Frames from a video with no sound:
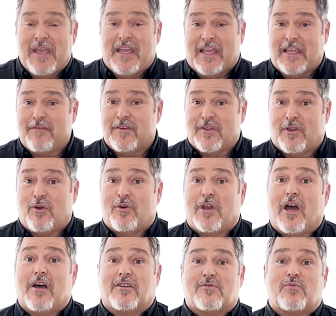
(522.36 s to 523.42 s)
Even though
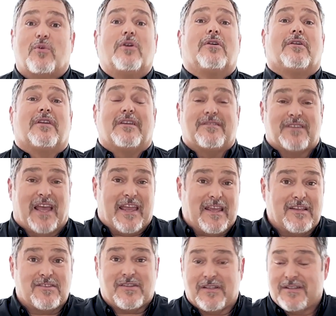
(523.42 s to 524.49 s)
God's word is
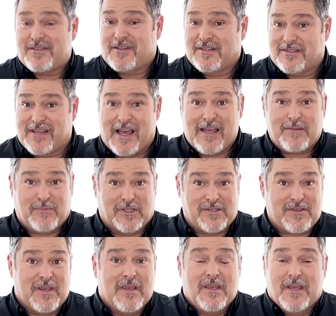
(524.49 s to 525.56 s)
ageless and
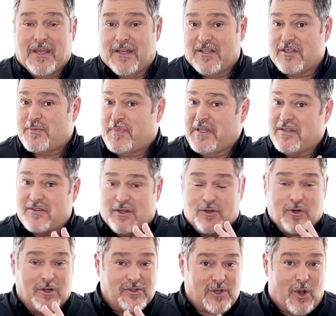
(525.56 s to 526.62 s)
timeless and it speaks
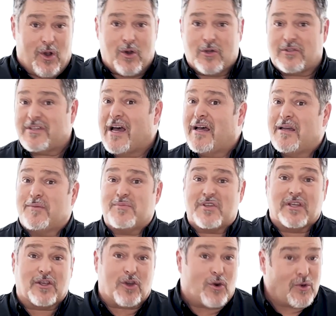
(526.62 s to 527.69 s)
across all times
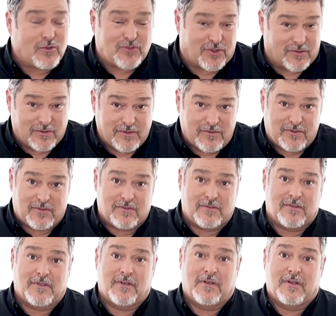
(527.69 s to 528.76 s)
and cultures,
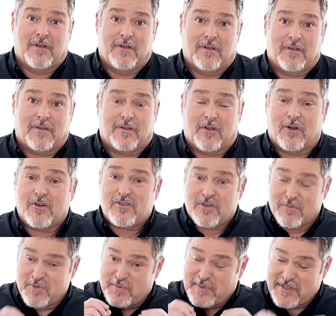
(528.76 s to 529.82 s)
there are
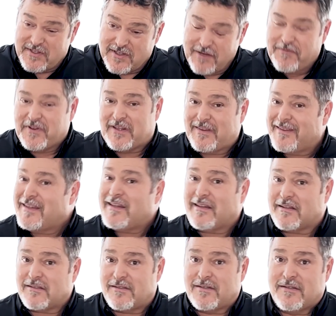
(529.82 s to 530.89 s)
some specific
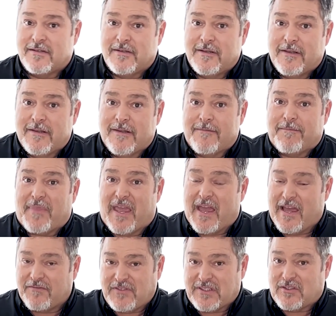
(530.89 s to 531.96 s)
things that
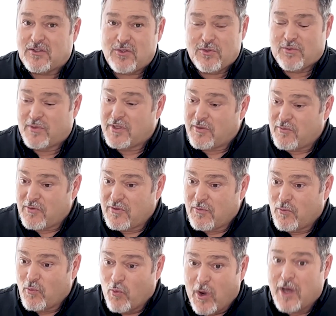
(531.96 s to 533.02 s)
have to do with
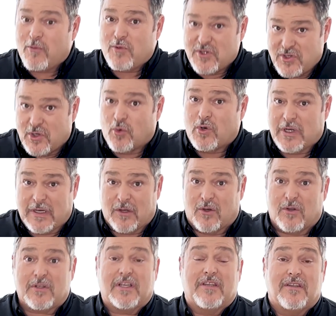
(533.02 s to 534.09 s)
what was going
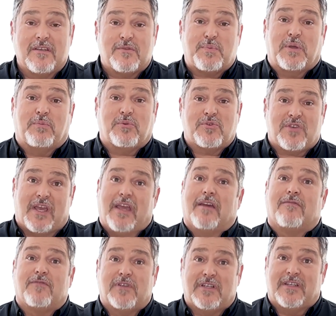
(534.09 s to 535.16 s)
on in these people's
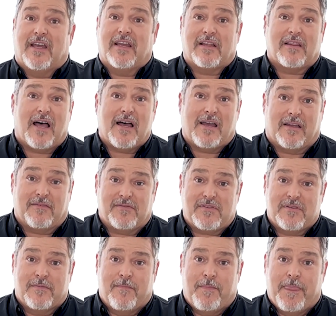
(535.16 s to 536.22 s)
everyday lives.